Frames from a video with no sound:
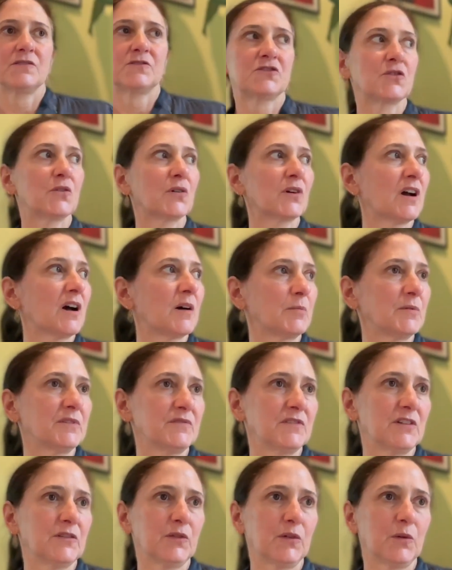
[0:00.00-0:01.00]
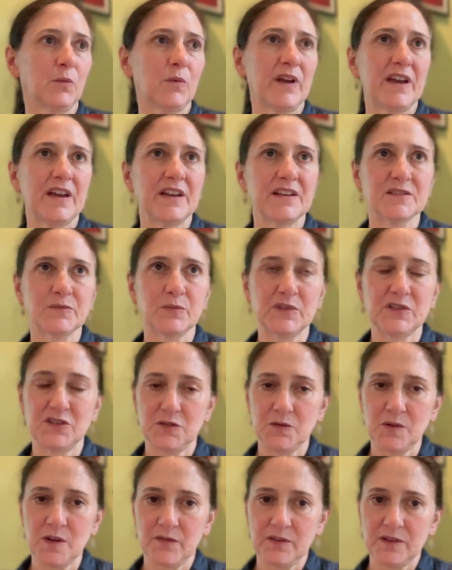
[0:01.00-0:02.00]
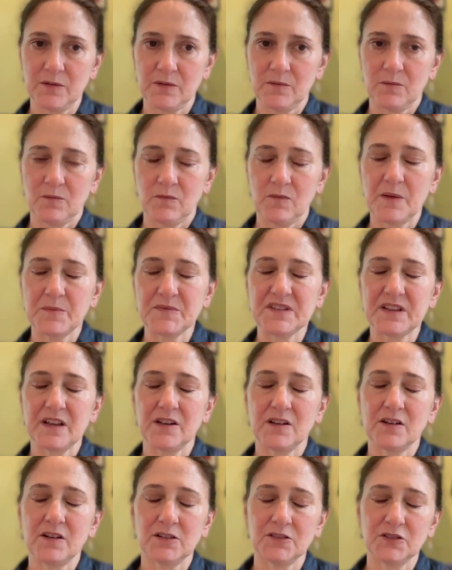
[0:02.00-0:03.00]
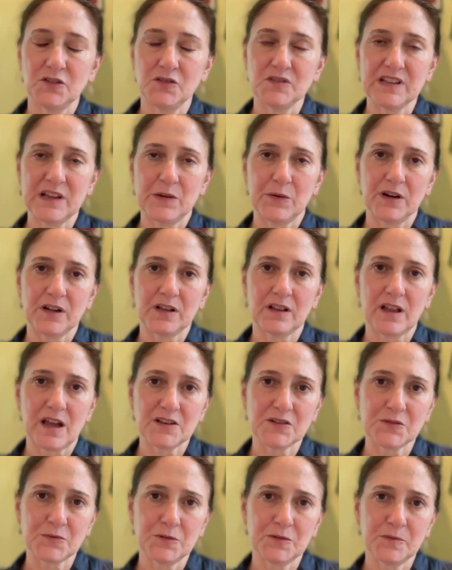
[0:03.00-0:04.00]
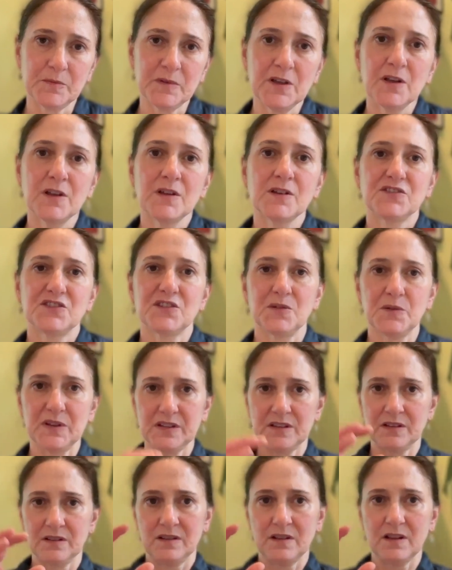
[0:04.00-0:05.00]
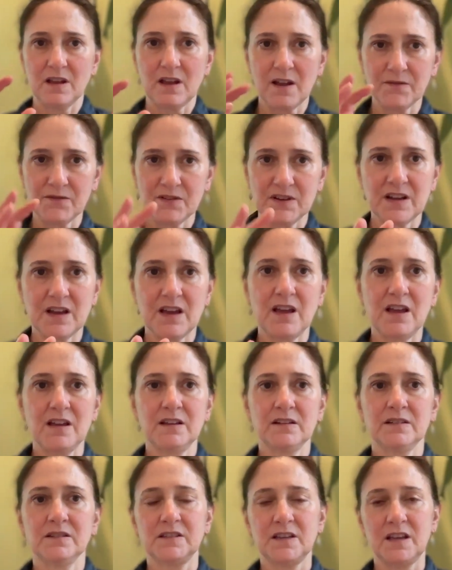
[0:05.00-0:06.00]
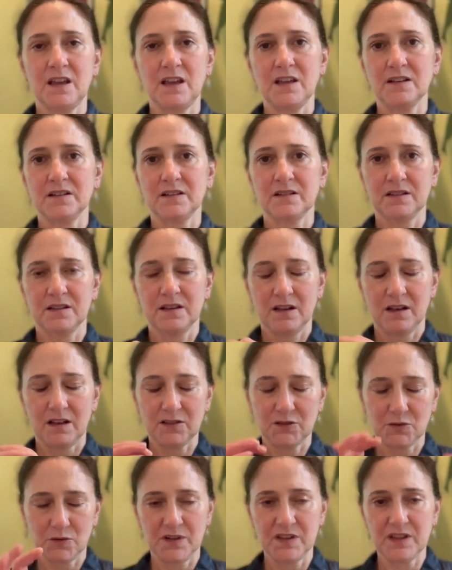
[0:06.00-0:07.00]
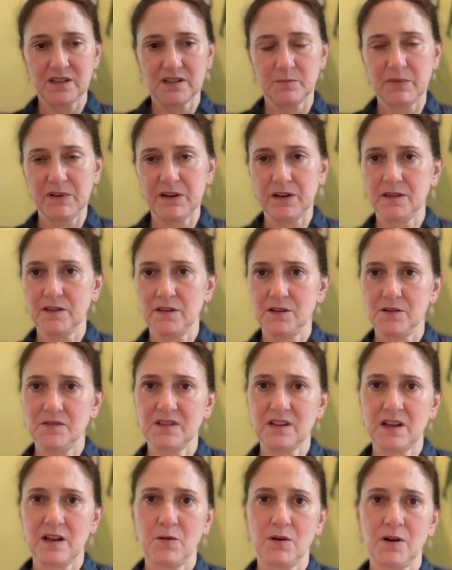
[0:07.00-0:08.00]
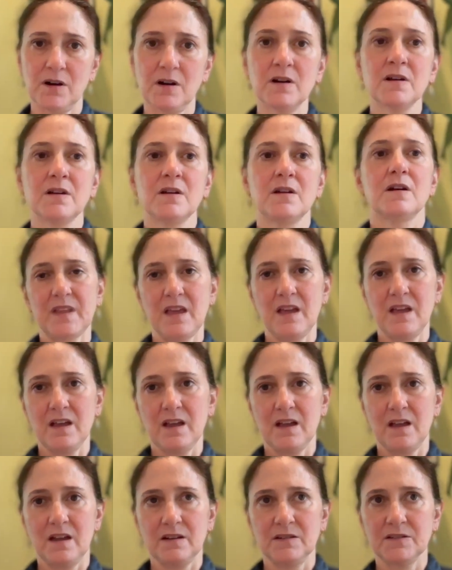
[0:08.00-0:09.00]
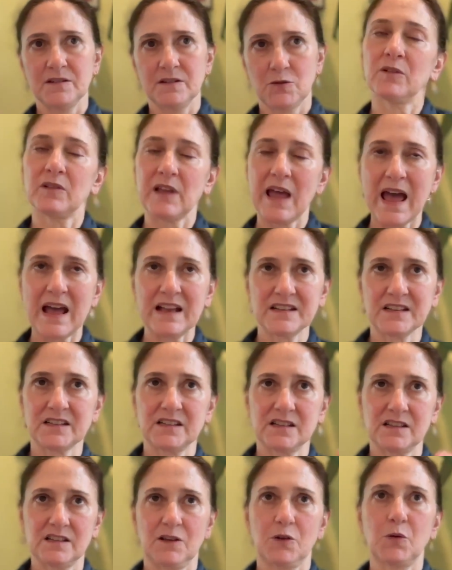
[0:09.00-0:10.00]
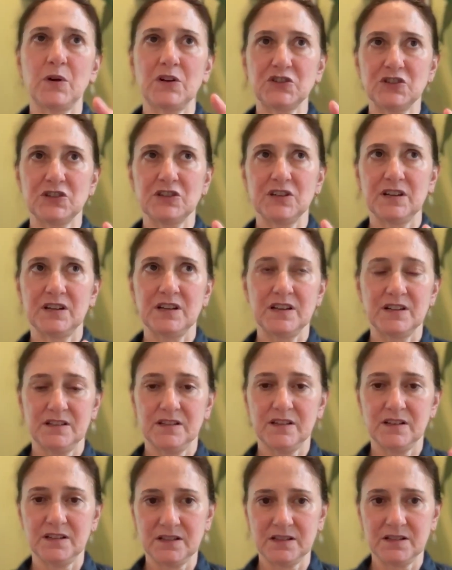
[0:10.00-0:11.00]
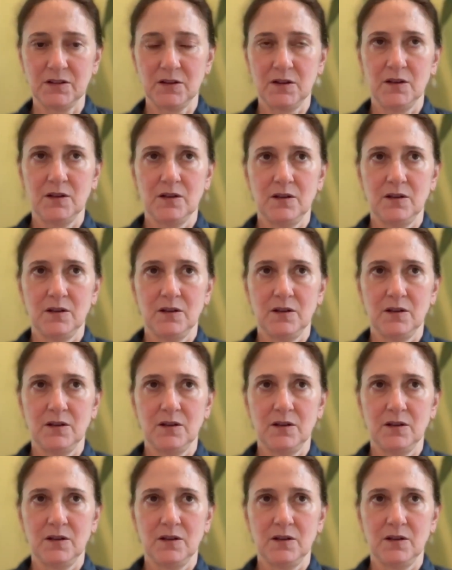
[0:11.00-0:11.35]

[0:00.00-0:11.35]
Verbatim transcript: So, a couple of different ways. We do have a website called NewsHour Classroom. So, it every day takes a story that's been on the NewsHour and asks the question Is this